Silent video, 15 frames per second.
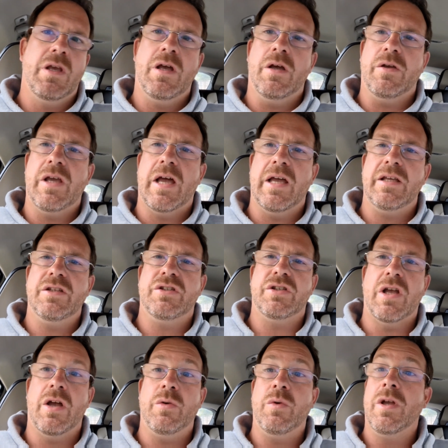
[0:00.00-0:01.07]
Okay,
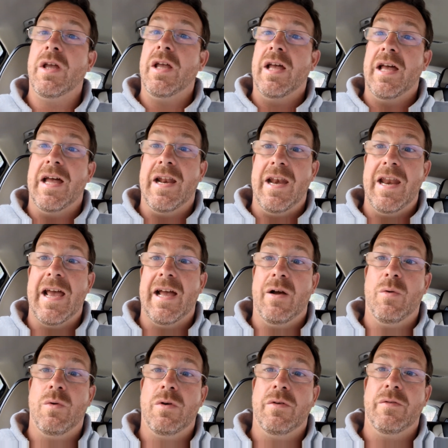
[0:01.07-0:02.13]
so and
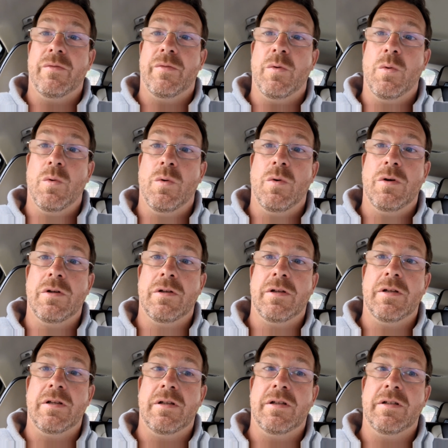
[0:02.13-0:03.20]
now to
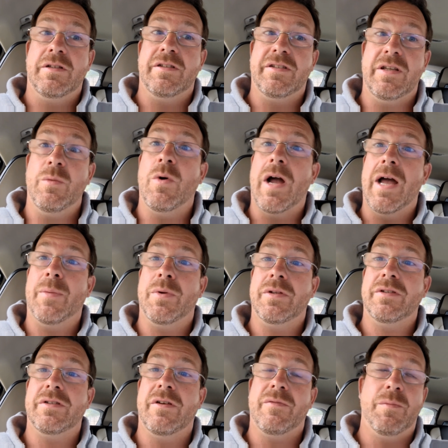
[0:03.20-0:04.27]
see what
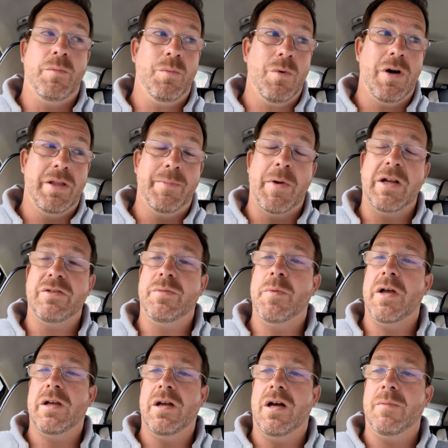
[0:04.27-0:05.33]
happens. I've wired the battery
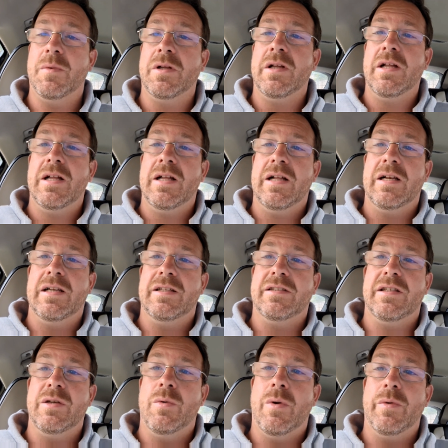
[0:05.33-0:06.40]
back up. Let's
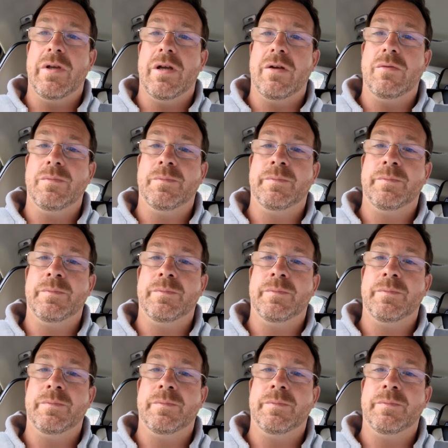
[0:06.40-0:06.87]
see where we go.